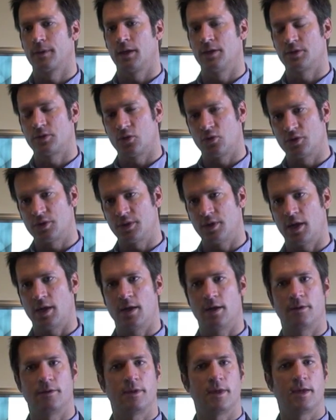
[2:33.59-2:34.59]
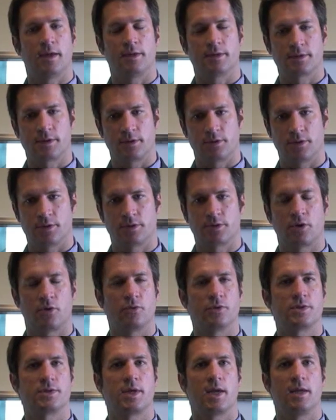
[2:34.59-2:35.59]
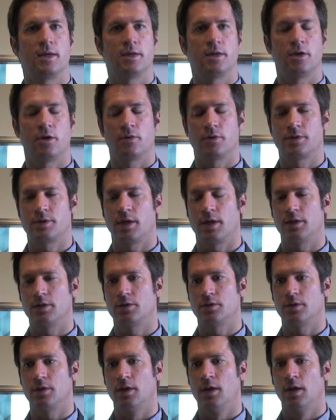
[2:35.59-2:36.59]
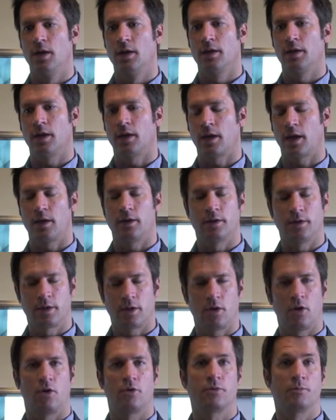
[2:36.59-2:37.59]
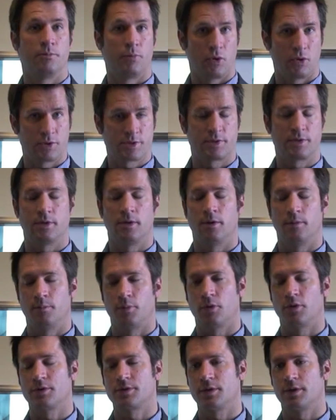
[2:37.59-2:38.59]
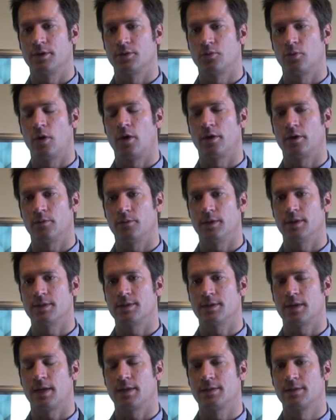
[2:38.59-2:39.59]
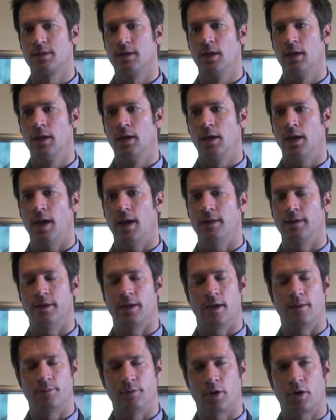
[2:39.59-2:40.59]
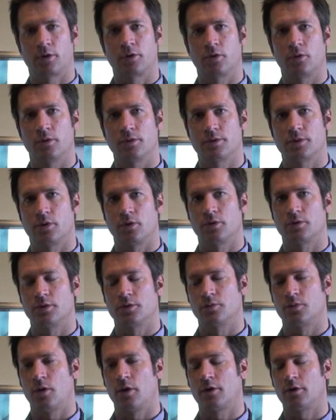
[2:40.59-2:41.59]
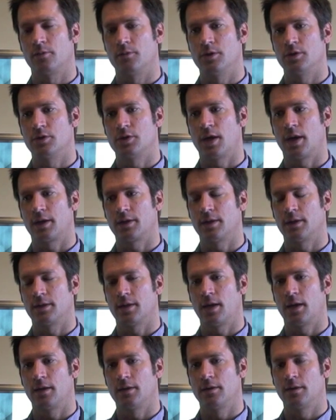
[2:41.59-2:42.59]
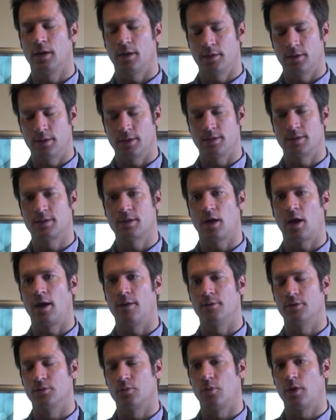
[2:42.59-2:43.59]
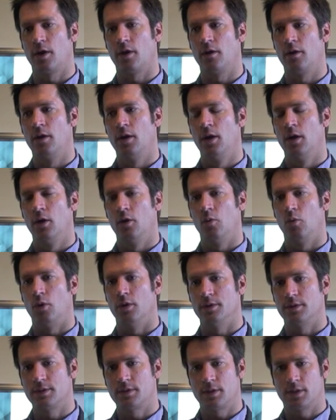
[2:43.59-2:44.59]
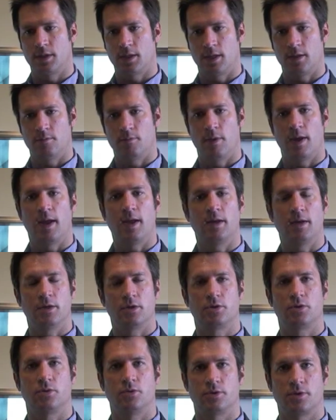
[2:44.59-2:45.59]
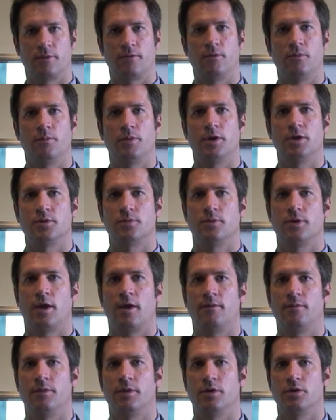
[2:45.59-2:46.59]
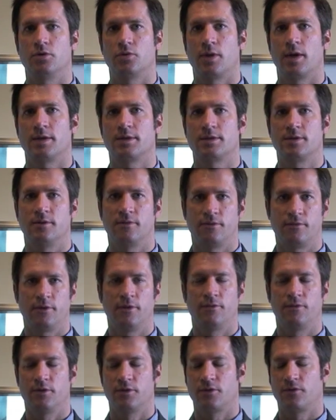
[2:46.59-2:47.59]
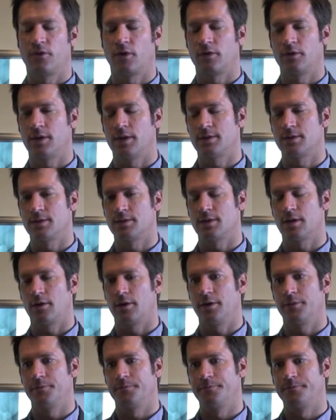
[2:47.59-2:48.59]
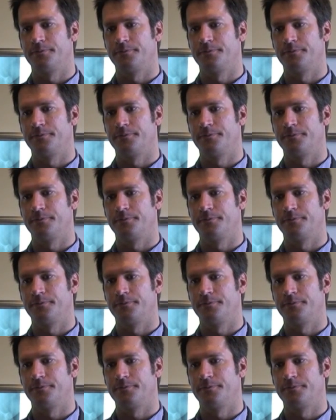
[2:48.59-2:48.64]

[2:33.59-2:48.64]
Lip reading: Associated things such as psoas tendon irritation, bursa as well can be assessed, and the abductor insertion as well can be checked at this time as well, once the main issues of impingement have been addressed if it's felt necessary.